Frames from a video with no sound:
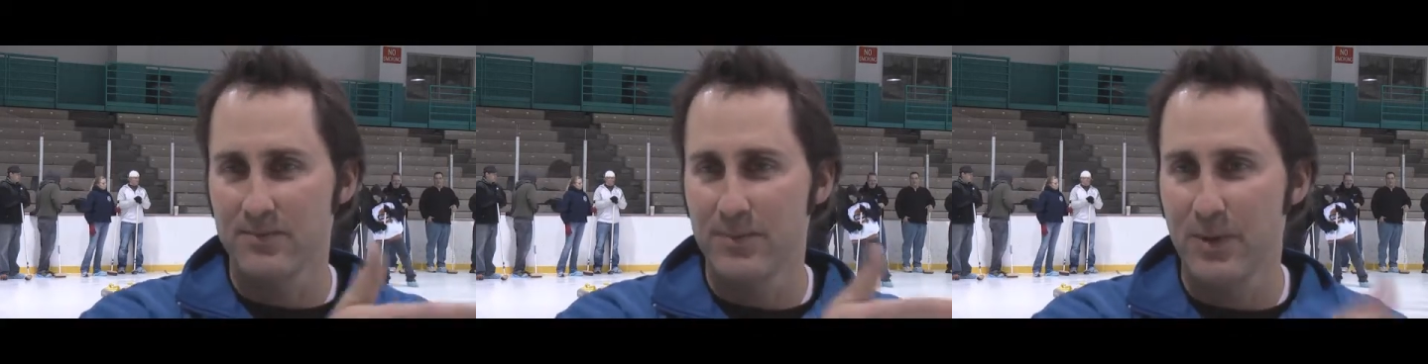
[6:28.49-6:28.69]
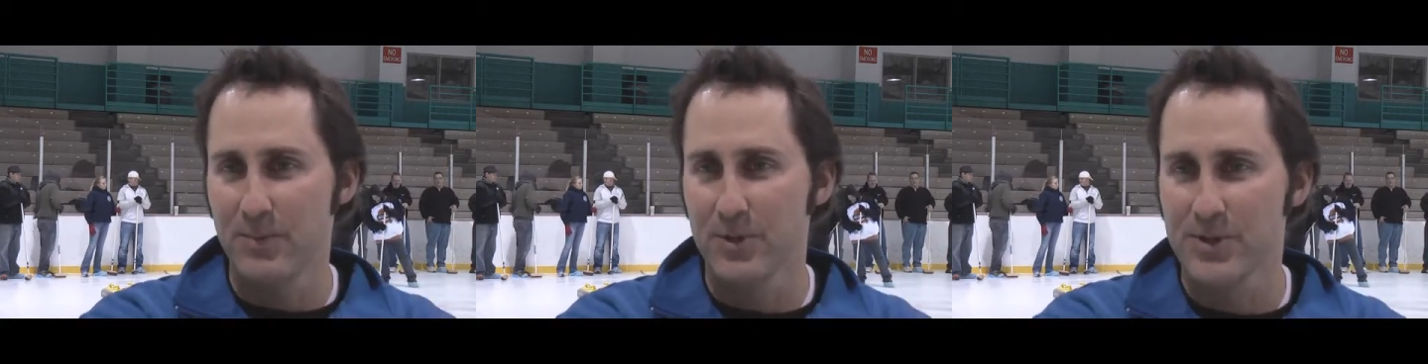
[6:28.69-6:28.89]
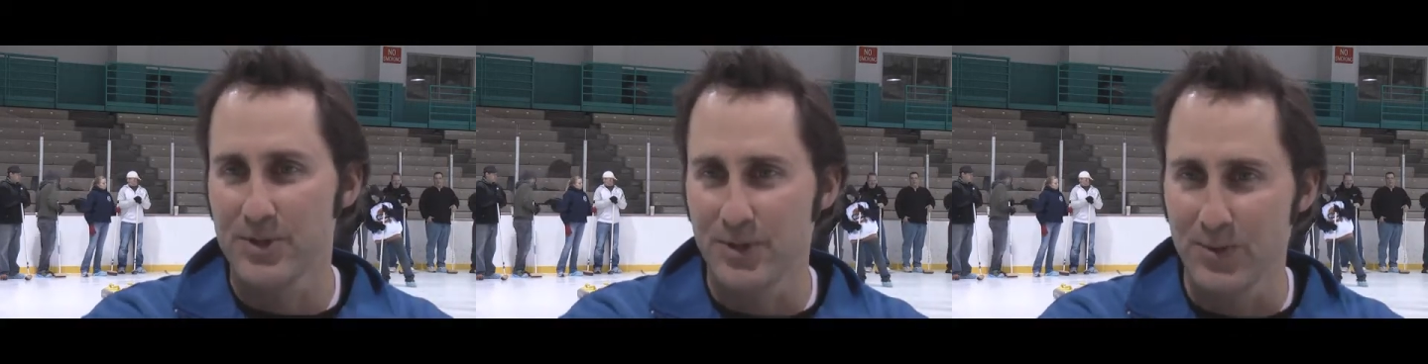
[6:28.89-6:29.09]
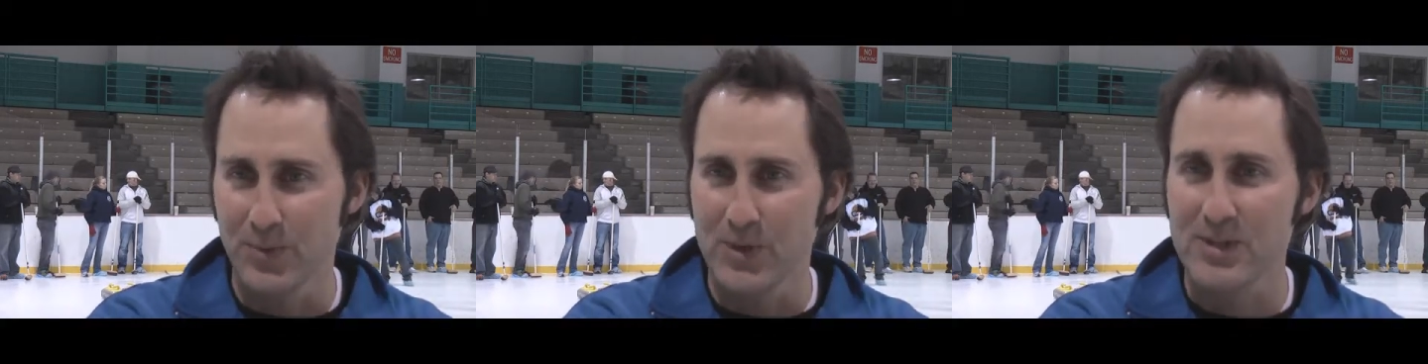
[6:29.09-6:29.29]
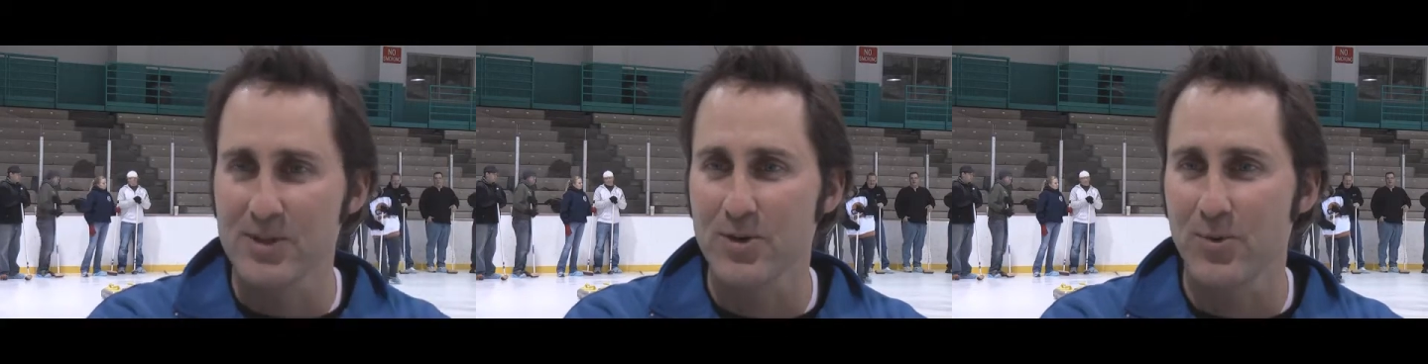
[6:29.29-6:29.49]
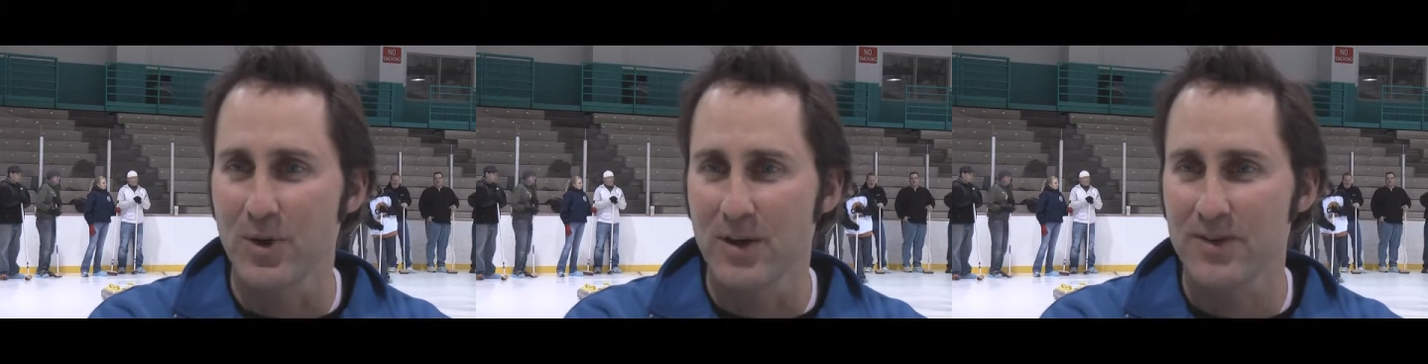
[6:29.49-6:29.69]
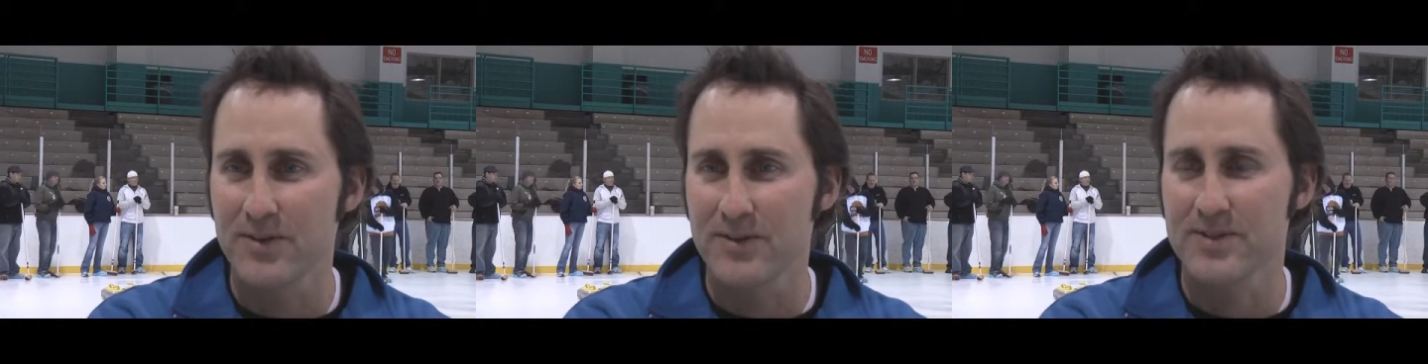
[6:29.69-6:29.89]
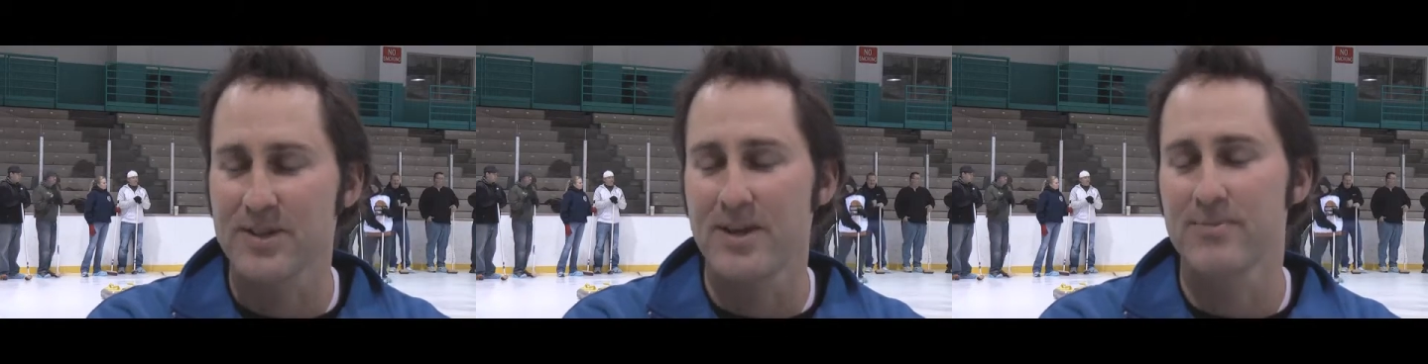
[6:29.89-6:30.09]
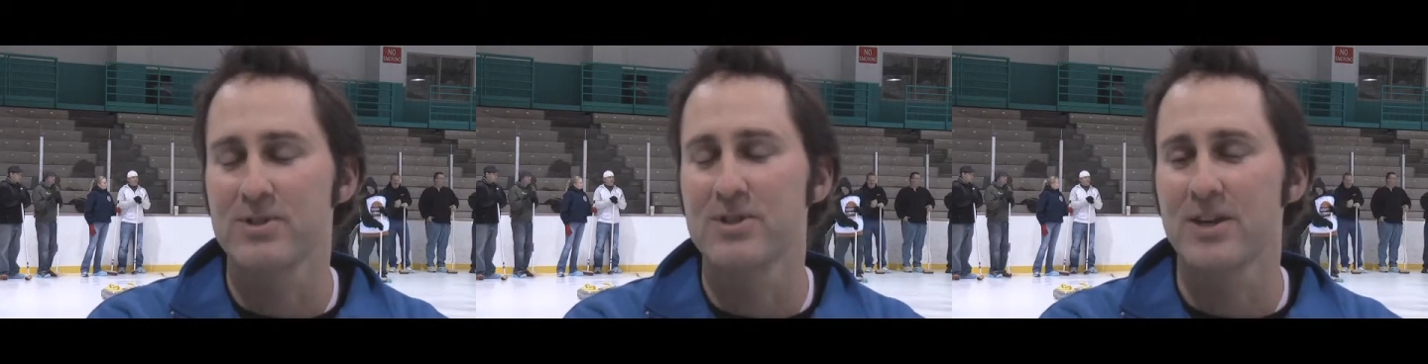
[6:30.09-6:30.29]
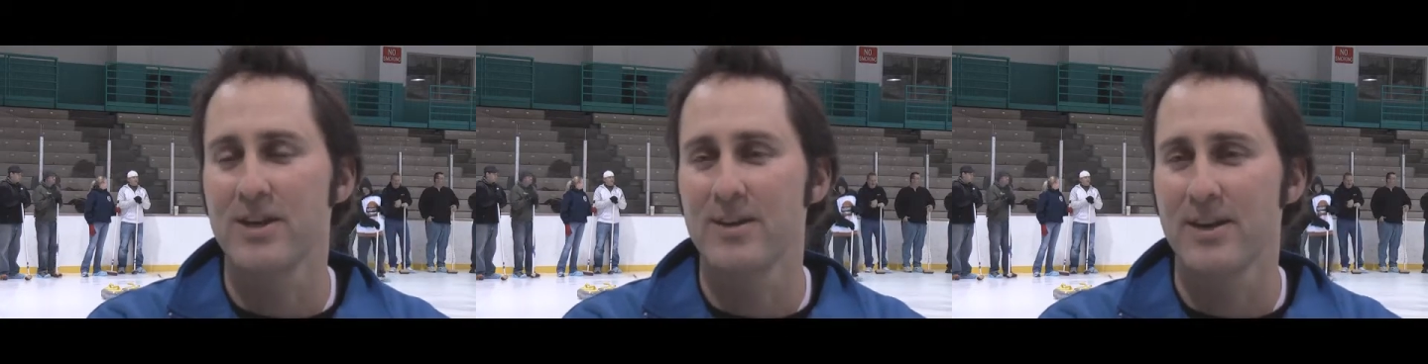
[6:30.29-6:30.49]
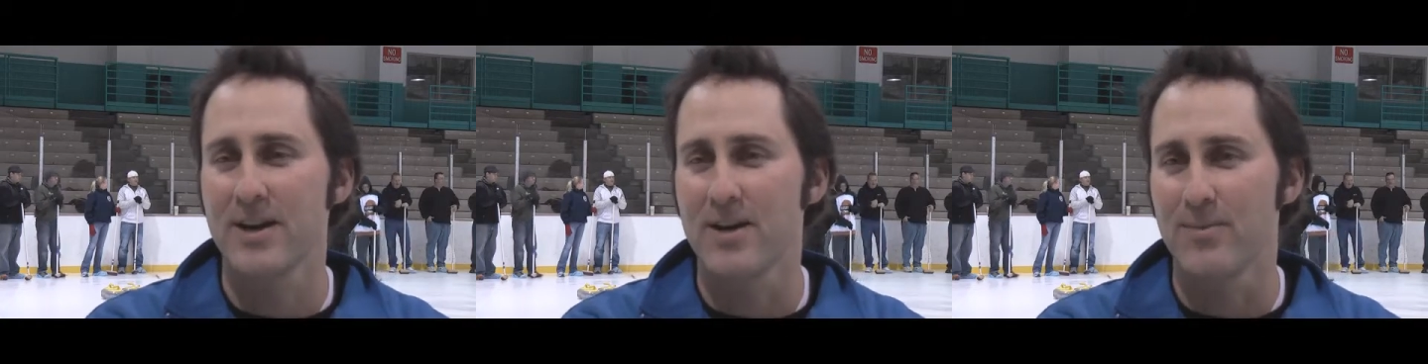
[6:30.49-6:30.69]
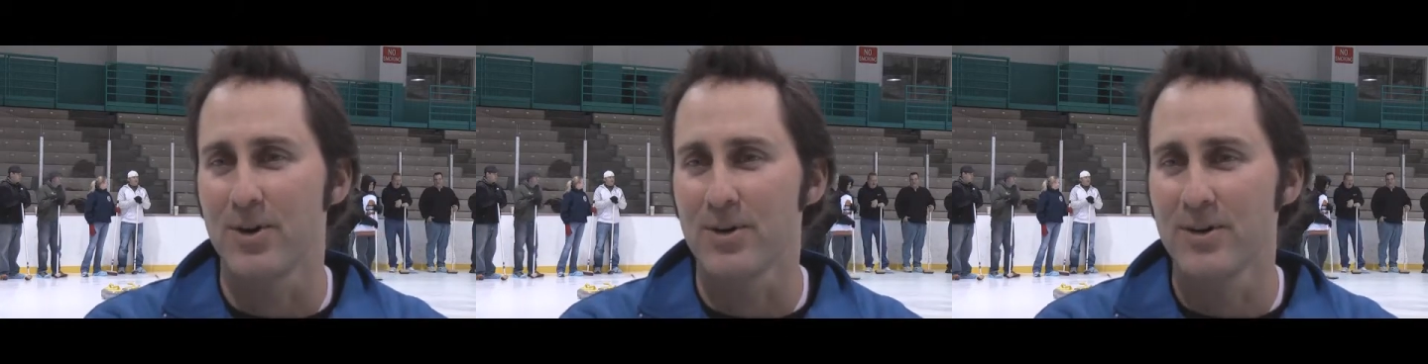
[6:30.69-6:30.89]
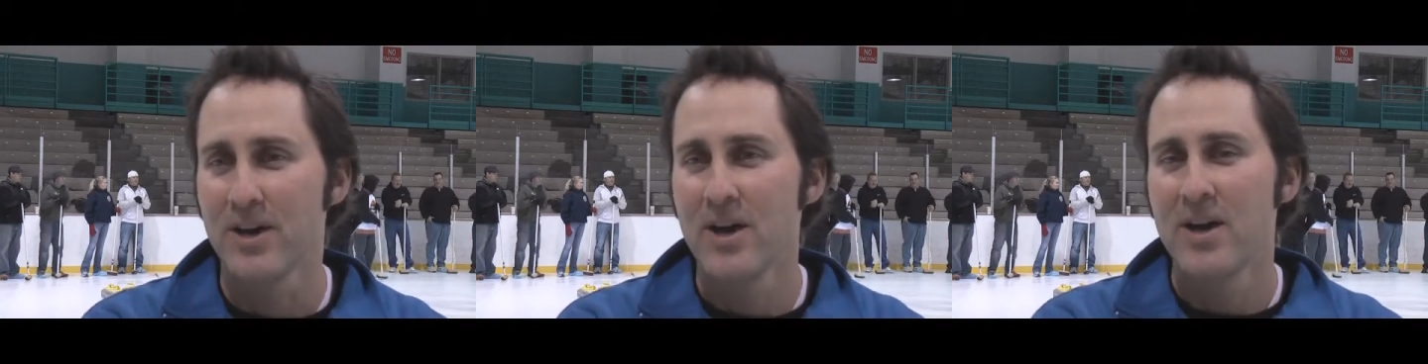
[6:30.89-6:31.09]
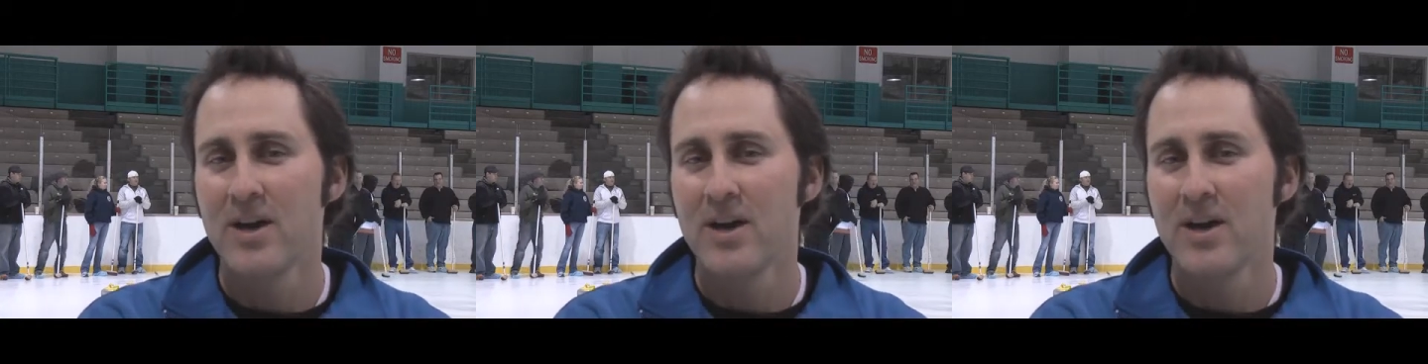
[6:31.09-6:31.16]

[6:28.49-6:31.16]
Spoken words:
people to Windsor with. His name is Dean Gemmel.